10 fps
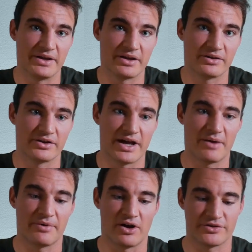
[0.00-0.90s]
cleared
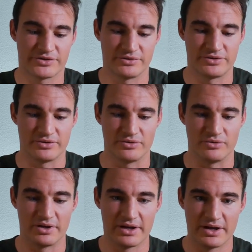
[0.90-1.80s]
out, but also
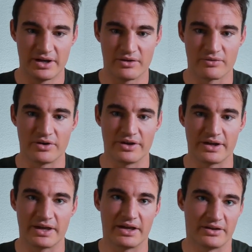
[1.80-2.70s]
to really
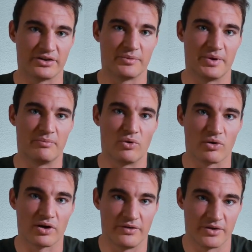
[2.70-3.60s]
get a little bit
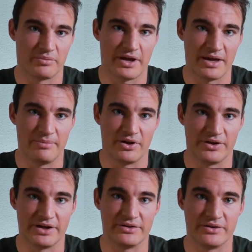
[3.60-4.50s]
more of their
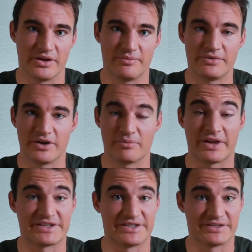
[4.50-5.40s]
pliability to them, their
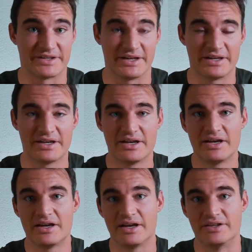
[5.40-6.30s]
plasticity.
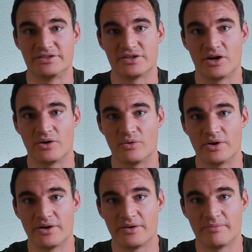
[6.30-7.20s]
And
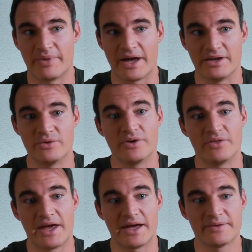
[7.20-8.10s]
so by doing
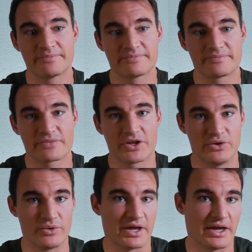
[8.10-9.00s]
that,
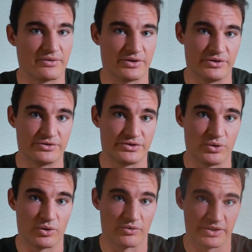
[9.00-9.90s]
you can reduce
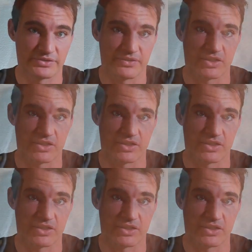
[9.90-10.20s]
your risk for